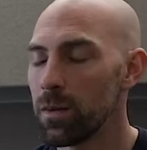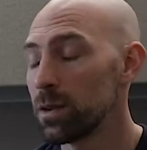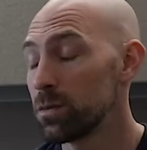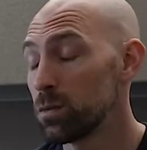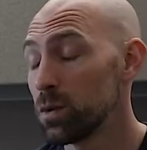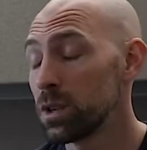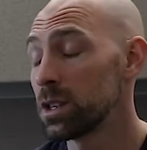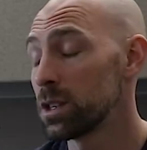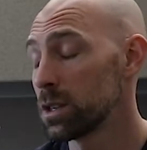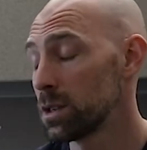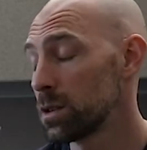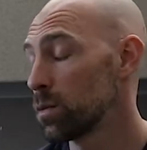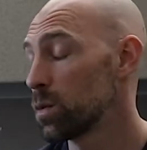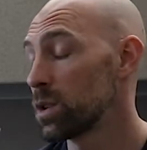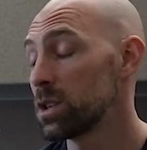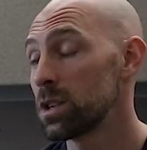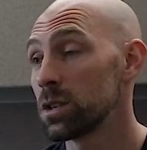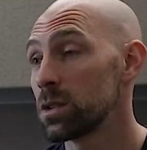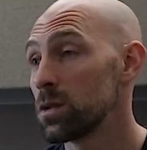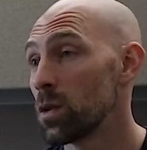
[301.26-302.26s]
which
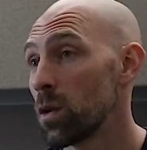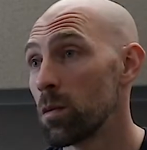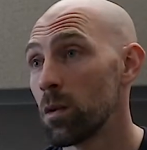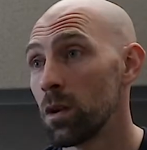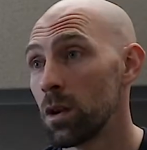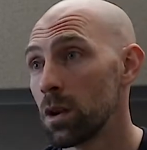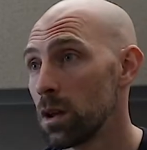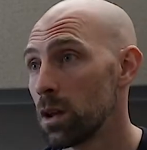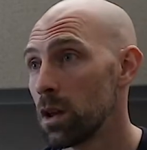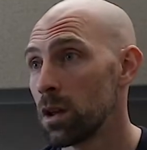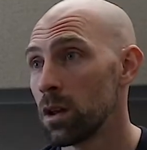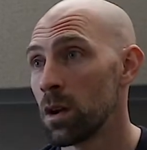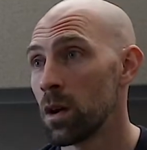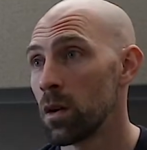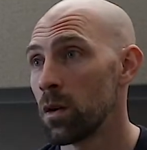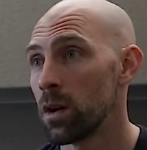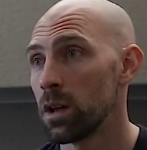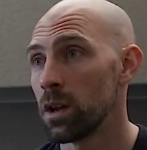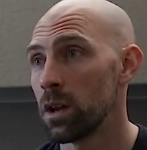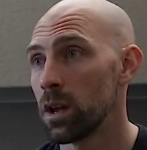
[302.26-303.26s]
is normal,
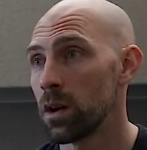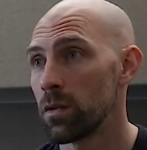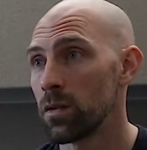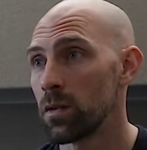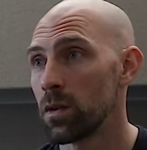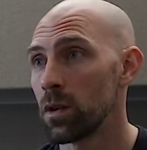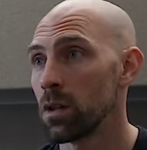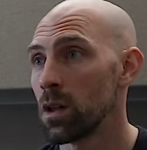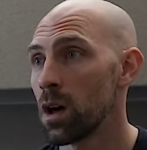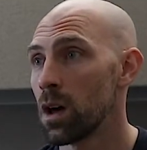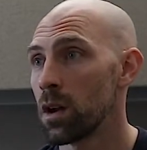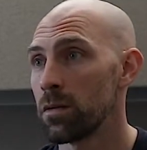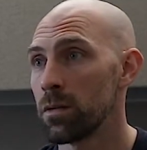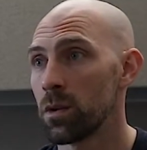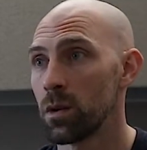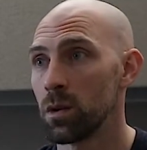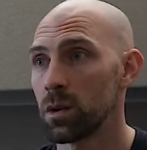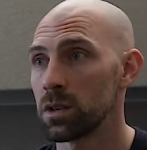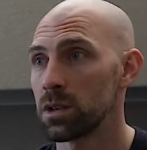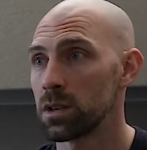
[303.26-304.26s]
and for a lot of
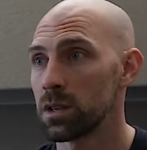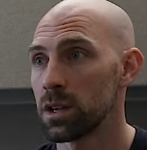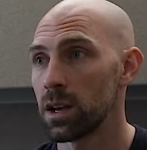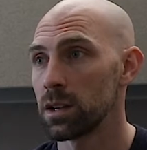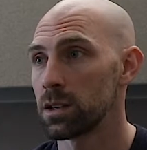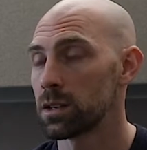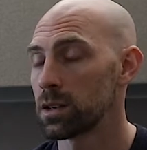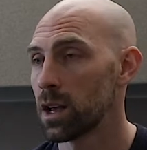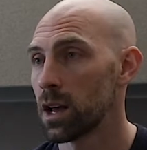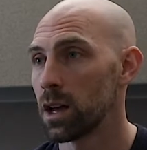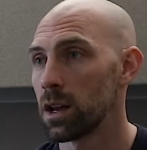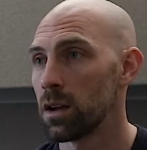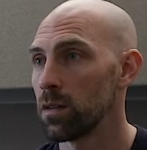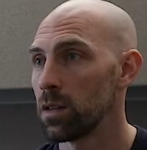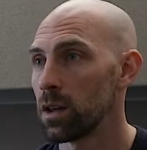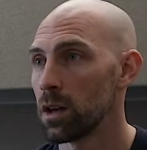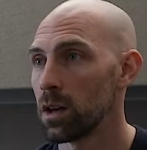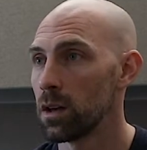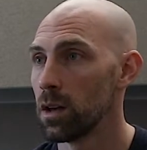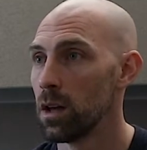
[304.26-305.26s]
folks, that's kind of
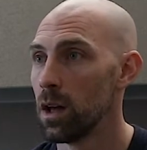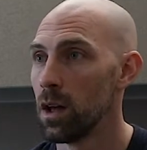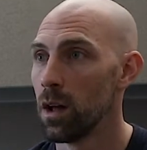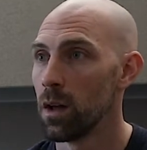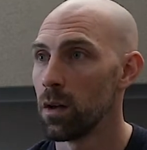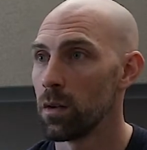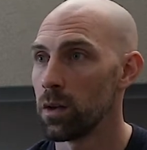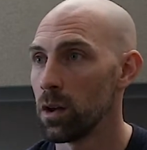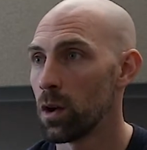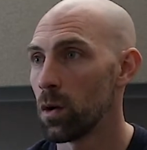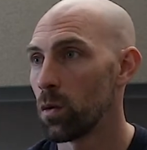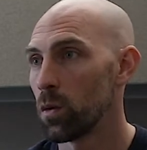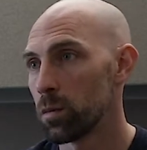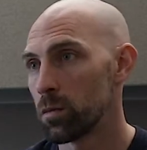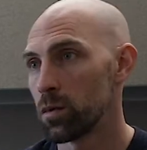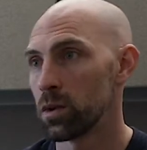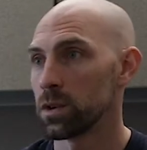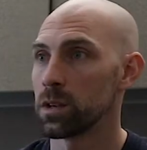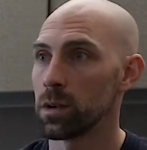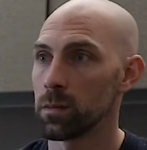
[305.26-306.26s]
the,
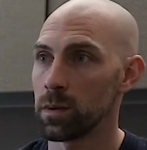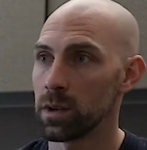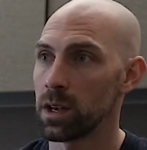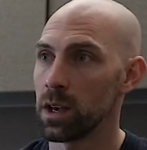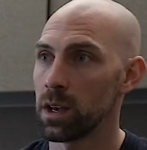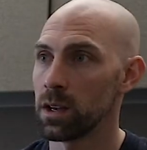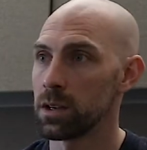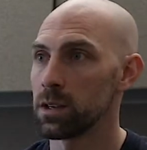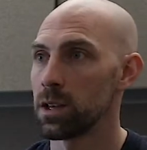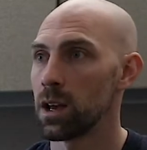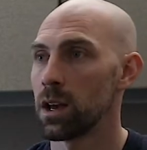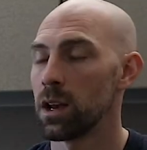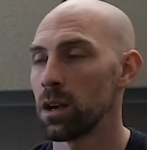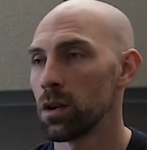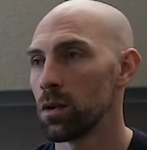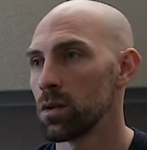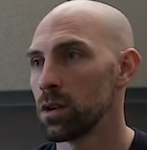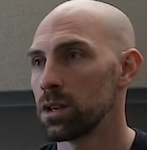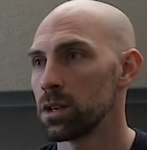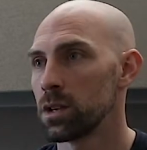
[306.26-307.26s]
what precipitates that
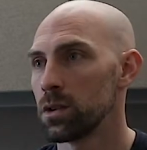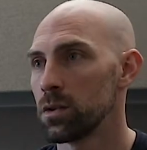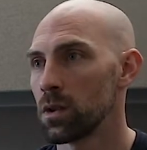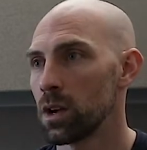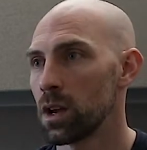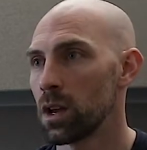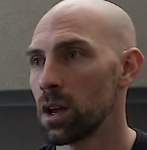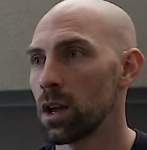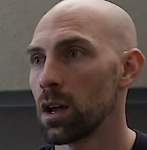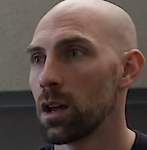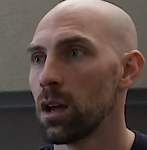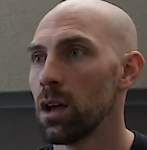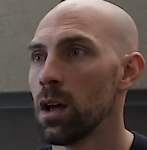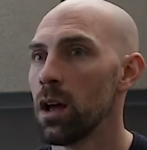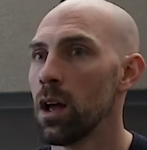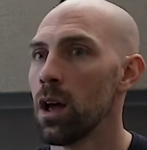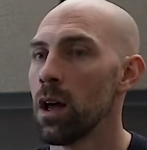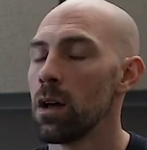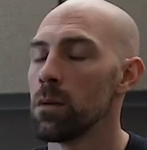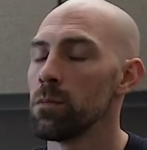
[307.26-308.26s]
increase in drinking.
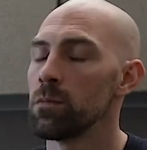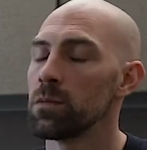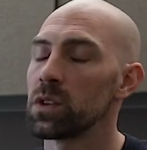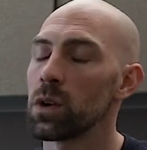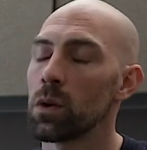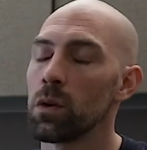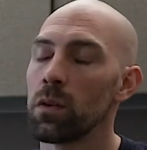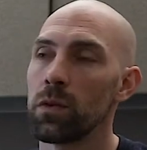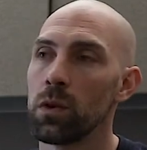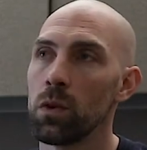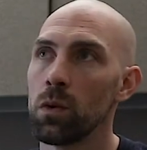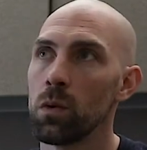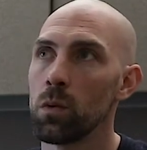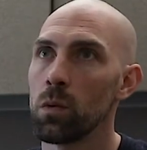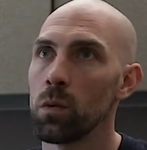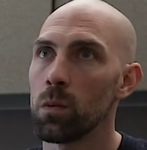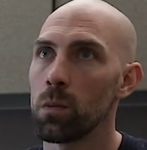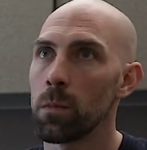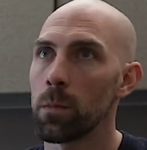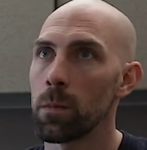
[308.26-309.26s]
So if
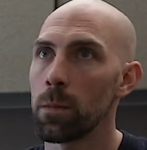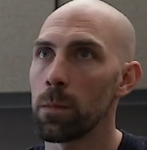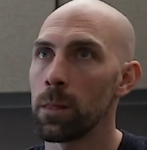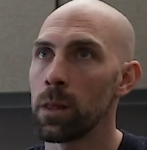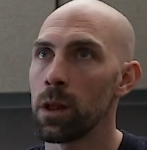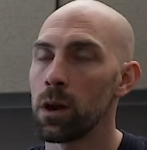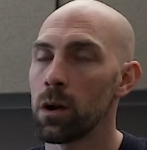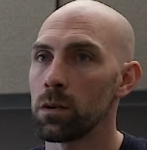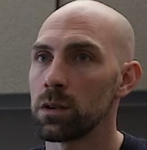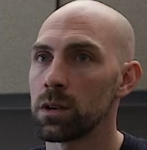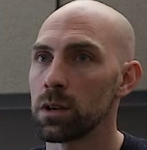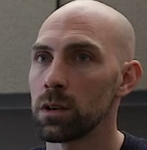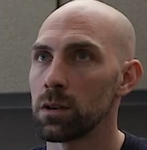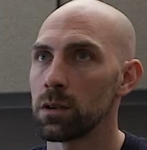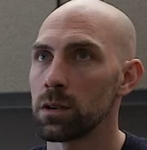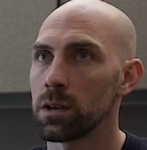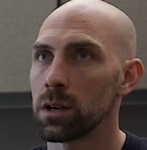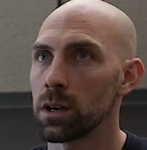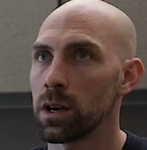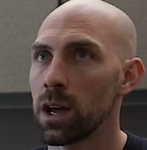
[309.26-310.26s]
you you know,
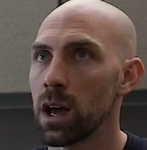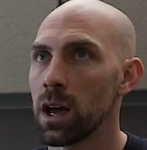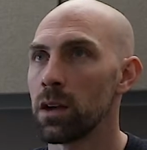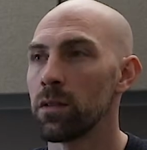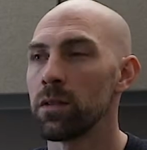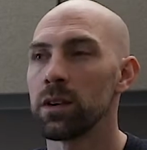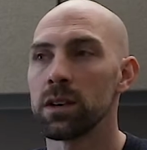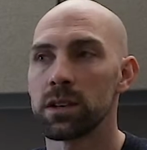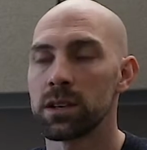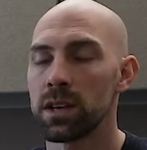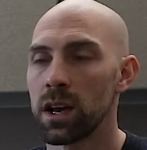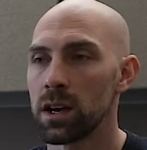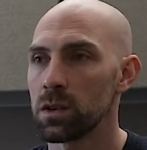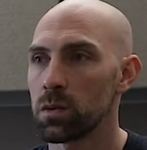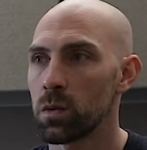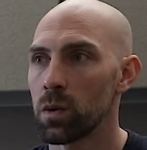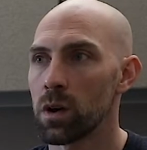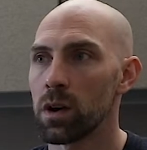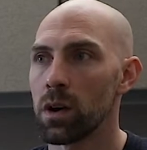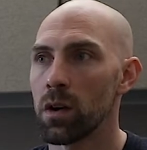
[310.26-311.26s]
to kind of
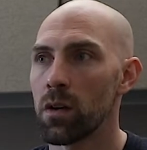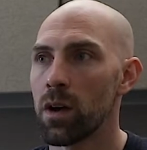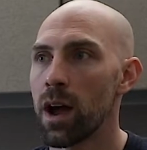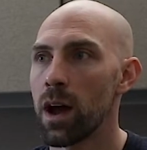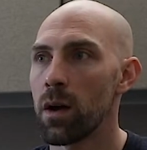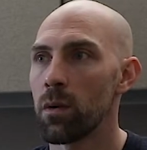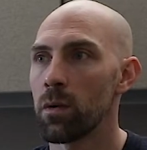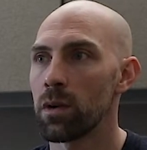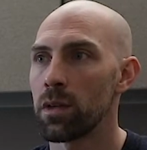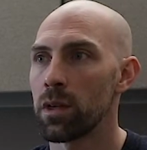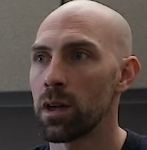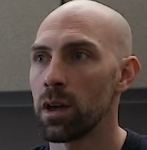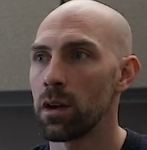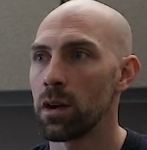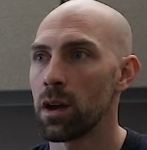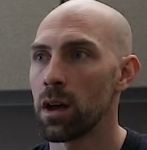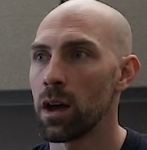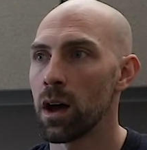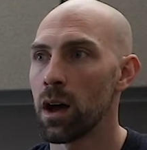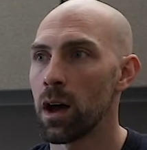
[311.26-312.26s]
assess where you're at with
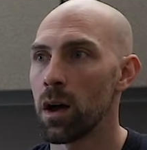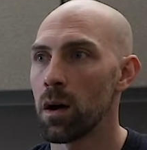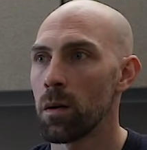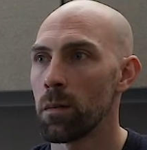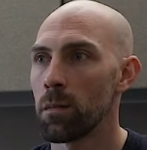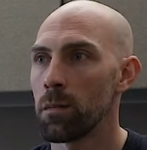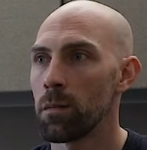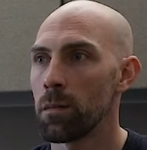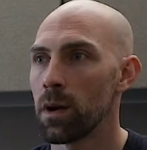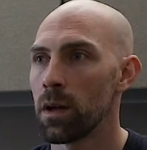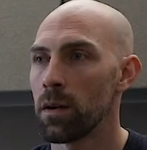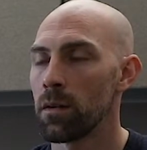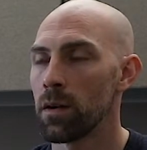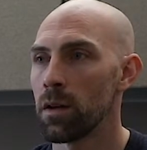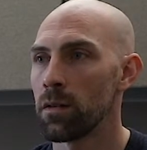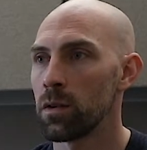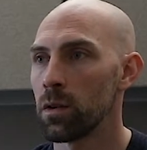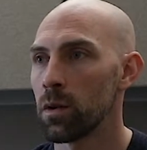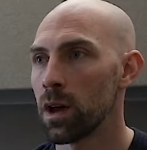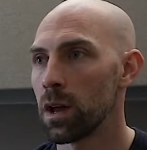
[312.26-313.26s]
it,
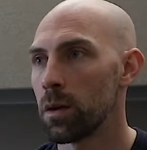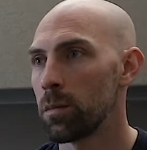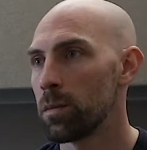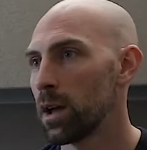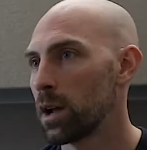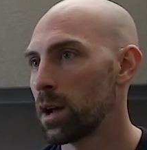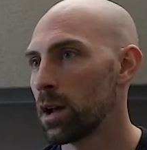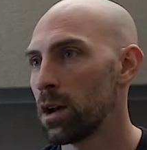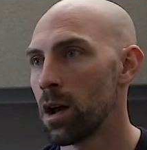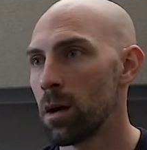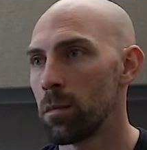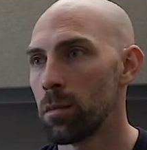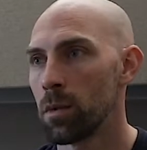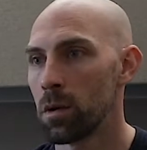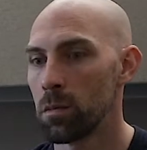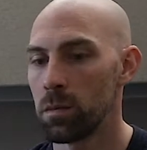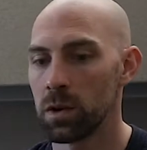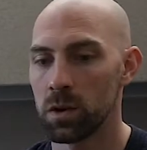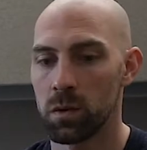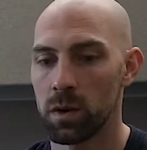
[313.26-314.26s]
if you had to pick a
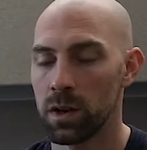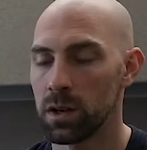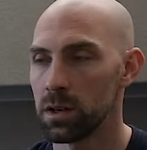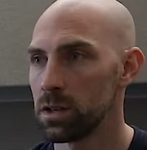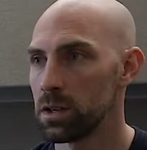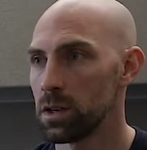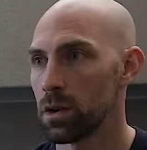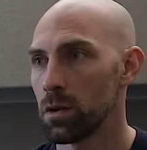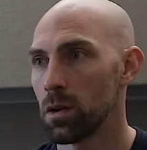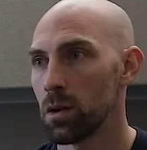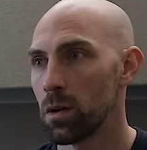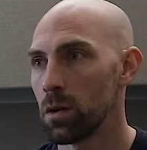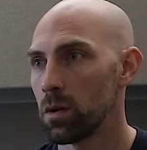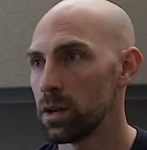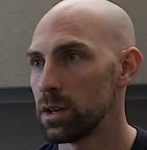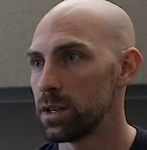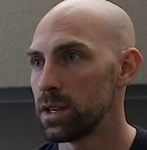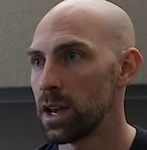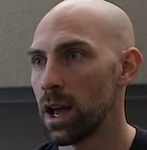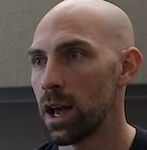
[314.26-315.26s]
number between 0
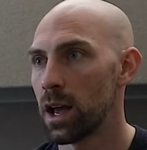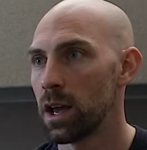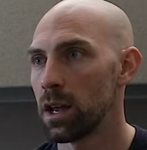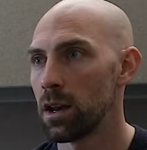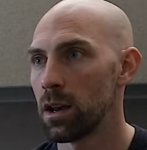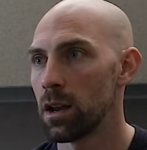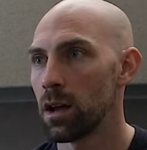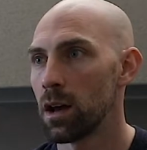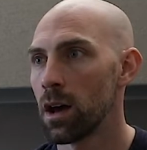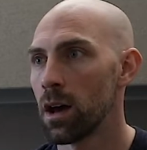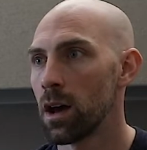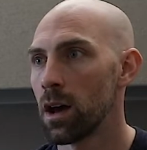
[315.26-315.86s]
and 10,